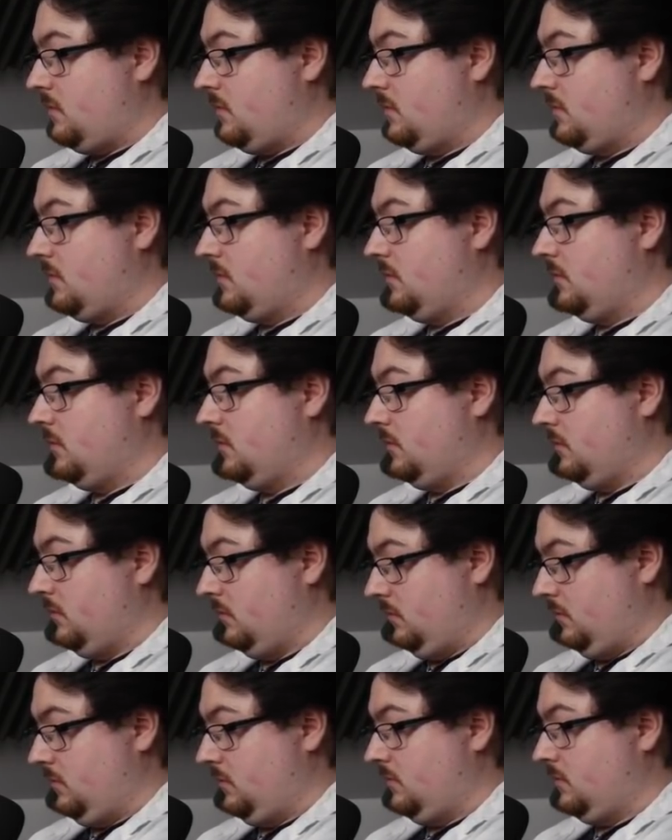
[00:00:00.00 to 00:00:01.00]

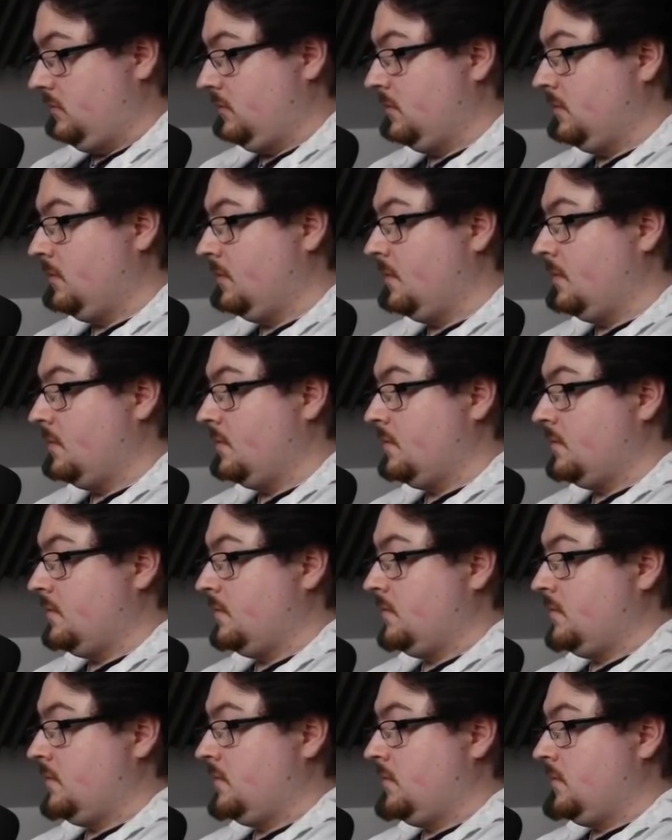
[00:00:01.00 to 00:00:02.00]

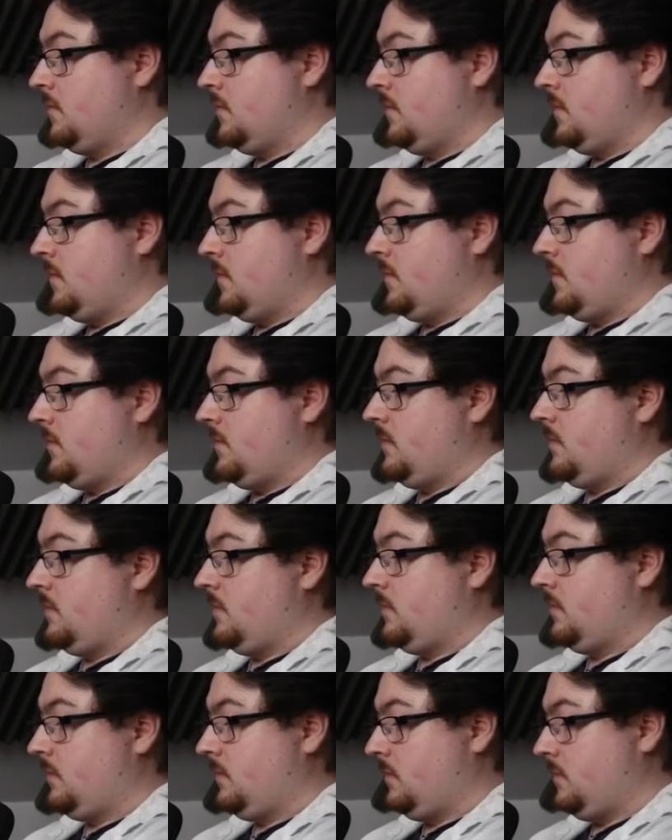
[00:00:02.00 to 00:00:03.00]

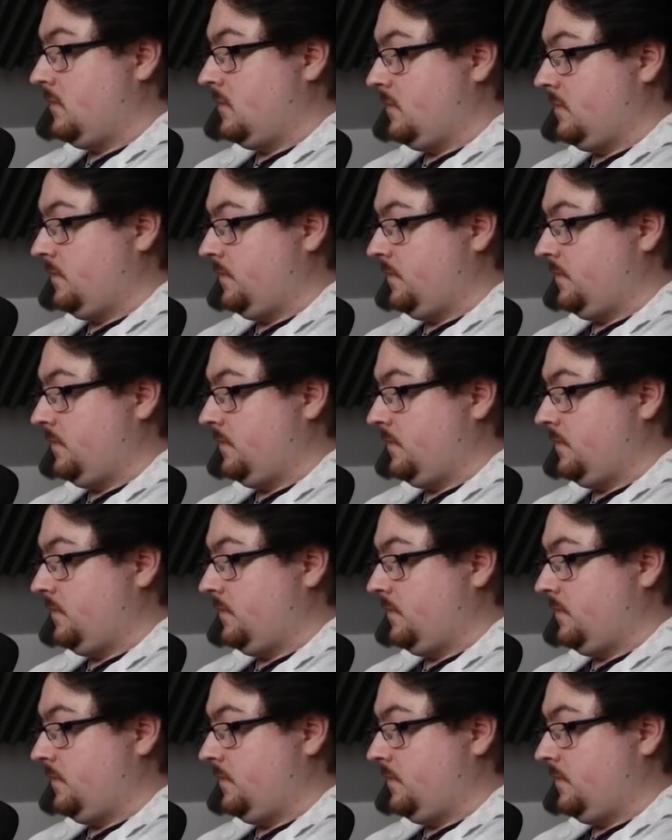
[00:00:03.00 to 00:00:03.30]
(not speaking)